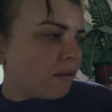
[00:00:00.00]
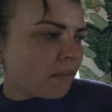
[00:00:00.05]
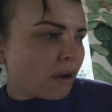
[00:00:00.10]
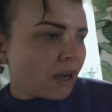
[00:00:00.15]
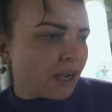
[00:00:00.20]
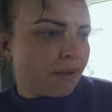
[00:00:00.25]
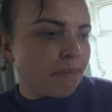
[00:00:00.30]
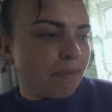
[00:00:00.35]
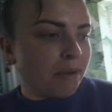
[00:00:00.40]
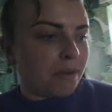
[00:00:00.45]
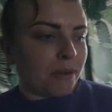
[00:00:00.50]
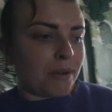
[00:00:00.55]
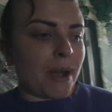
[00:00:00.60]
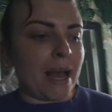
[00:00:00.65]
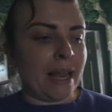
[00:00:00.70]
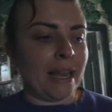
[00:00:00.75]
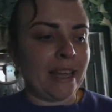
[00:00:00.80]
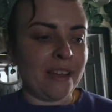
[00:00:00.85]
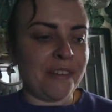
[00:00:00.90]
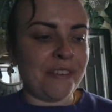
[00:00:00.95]
I'm
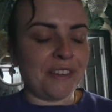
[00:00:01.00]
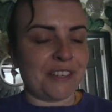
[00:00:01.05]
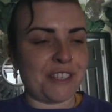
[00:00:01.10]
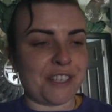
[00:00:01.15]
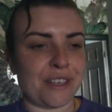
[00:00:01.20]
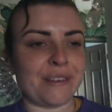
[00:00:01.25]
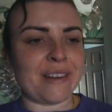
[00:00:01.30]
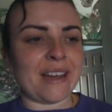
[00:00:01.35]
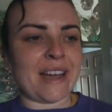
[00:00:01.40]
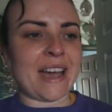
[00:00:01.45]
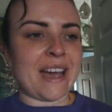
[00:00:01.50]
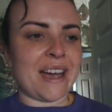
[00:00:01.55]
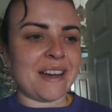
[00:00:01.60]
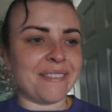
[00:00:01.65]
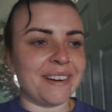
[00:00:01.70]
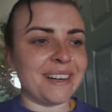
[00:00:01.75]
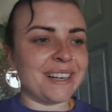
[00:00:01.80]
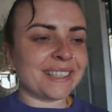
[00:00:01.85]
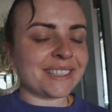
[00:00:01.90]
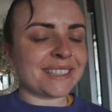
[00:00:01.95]
well overdue a hair
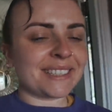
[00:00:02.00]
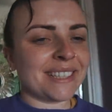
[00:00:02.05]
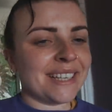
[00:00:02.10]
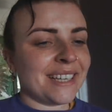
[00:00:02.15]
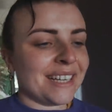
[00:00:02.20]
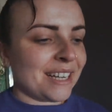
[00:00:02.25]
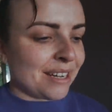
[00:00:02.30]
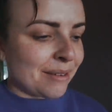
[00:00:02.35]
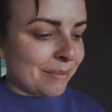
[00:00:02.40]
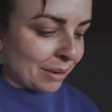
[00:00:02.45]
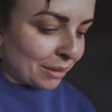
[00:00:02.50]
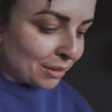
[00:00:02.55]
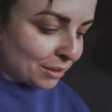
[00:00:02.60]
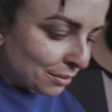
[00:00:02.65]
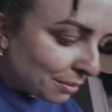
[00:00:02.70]
wash, but I was